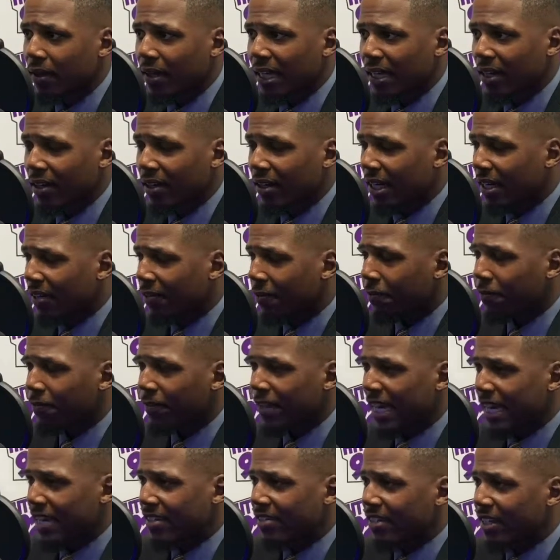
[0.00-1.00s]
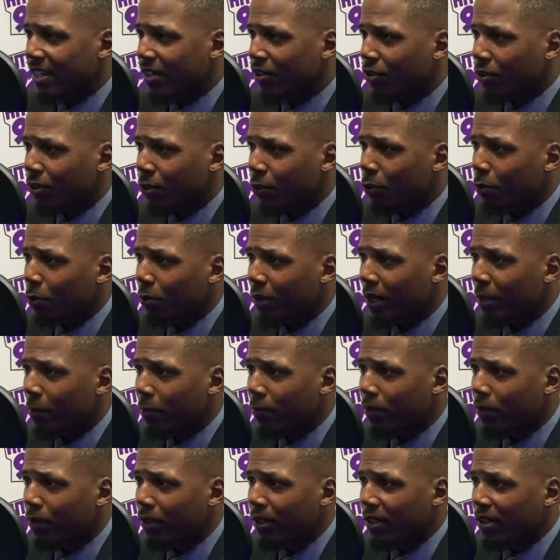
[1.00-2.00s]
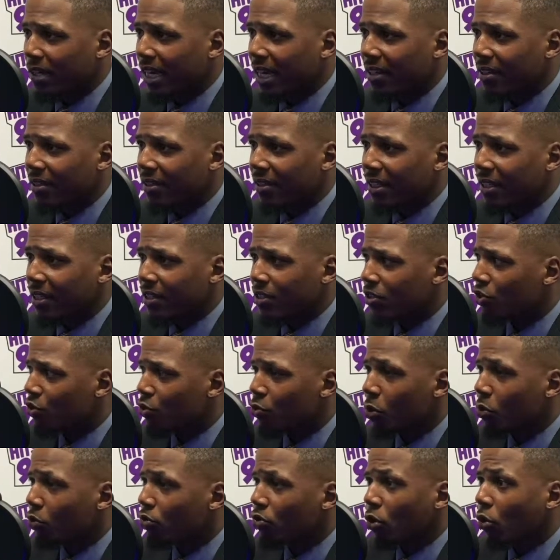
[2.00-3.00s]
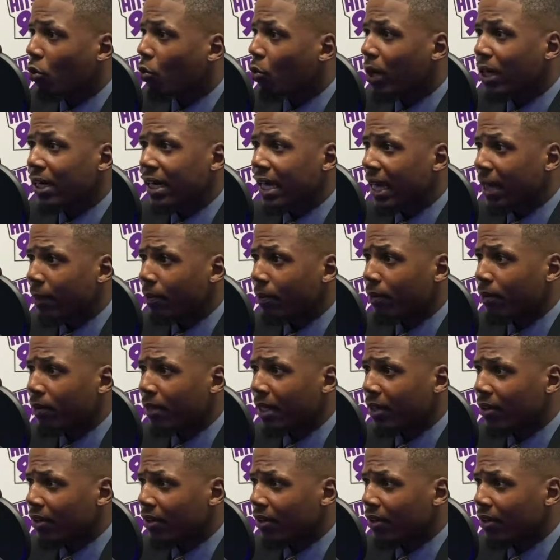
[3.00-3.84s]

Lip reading: And there are a lot of facts that aren't on paper, and there are a lot of things you won't know what happened.